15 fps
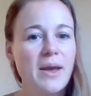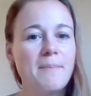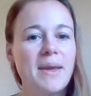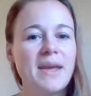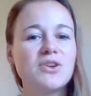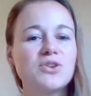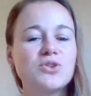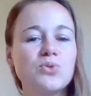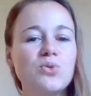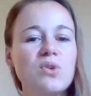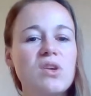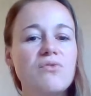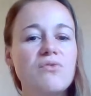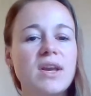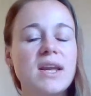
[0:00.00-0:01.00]
Make sure
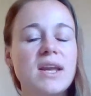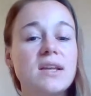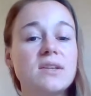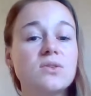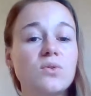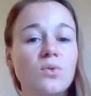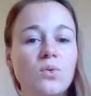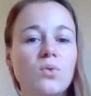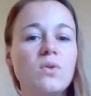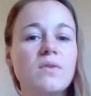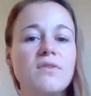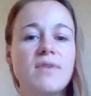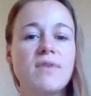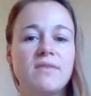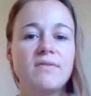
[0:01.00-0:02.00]
you read all of
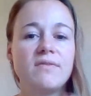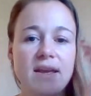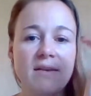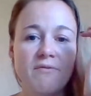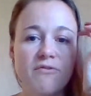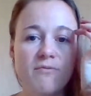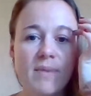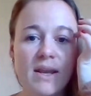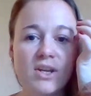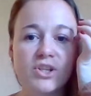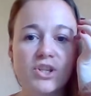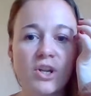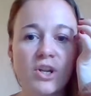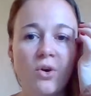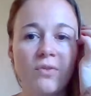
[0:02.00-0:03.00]
the relevant
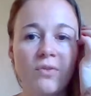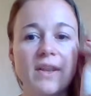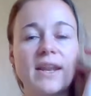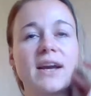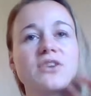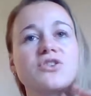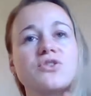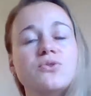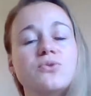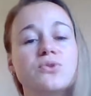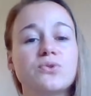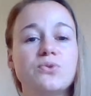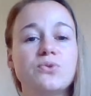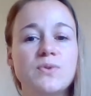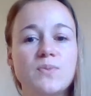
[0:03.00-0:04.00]
information on the National
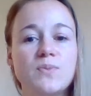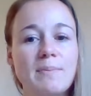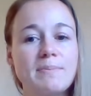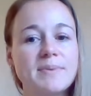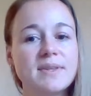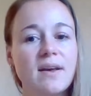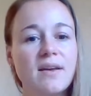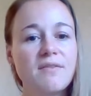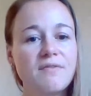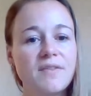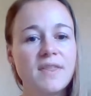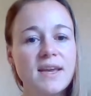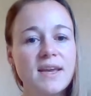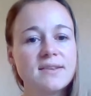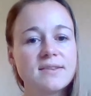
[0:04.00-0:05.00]
Schools website for
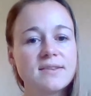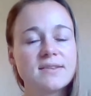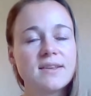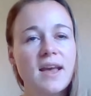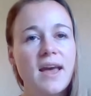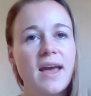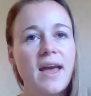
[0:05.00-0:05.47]
this